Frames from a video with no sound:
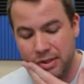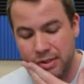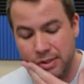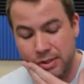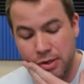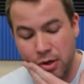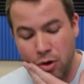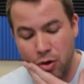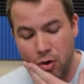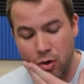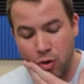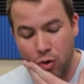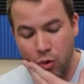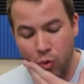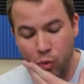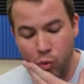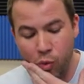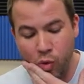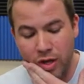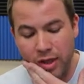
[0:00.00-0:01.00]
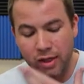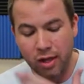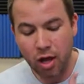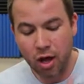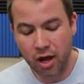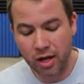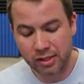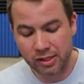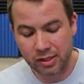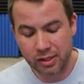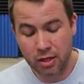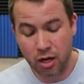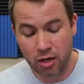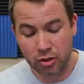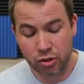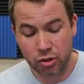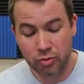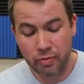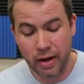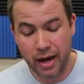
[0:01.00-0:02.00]
So, one loss,
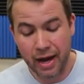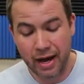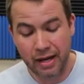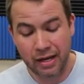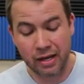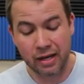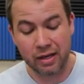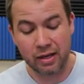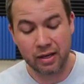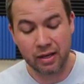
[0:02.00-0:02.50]
not too bad.